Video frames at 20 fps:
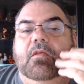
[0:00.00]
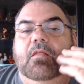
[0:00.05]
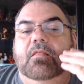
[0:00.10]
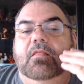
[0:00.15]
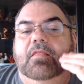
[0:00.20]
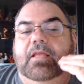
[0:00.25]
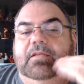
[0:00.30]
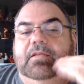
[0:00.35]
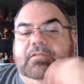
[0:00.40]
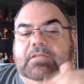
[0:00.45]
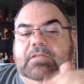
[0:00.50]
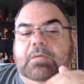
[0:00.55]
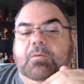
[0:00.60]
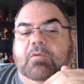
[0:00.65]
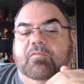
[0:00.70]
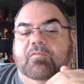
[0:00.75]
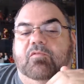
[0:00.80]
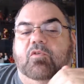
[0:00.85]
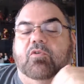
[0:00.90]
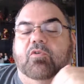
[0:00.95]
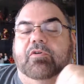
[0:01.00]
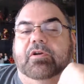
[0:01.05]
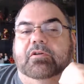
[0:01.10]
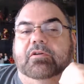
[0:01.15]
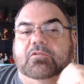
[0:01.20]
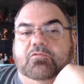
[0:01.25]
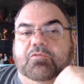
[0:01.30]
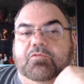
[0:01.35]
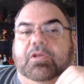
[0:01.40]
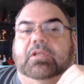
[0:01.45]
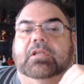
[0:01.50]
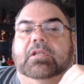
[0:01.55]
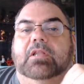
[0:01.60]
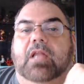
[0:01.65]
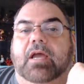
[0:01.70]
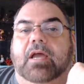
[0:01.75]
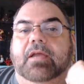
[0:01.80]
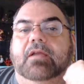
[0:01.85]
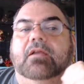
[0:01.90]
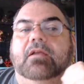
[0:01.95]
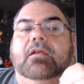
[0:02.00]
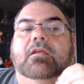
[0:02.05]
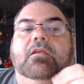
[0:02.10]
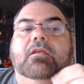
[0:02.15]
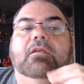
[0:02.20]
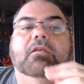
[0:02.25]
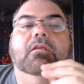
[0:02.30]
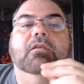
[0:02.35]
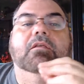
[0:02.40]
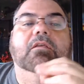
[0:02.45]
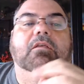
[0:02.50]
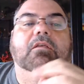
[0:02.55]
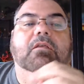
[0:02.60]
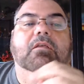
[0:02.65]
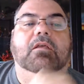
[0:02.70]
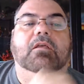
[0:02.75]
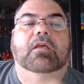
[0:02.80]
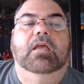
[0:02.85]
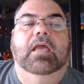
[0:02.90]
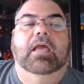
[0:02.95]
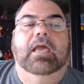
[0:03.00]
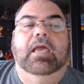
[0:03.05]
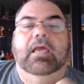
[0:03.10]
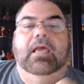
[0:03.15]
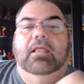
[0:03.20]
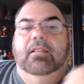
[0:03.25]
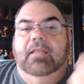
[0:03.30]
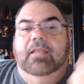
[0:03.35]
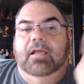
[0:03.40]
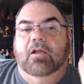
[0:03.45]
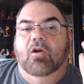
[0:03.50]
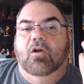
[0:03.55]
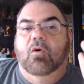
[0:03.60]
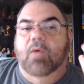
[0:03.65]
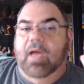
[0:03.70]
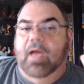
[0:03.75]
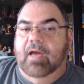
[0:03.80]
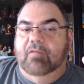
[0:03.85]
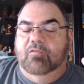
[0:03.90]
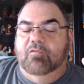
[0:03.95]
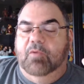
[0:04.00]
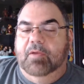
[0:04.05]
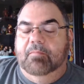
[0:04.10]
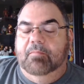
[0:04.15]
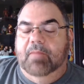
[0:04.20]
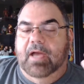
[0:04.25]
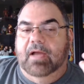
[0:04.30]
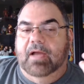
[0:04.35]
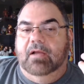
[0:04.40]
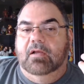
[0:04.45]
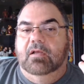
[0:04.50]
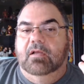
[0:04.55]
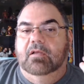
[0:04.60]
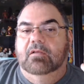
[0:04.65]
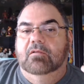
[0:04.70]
They see what Florida is really like, and they go halfway back.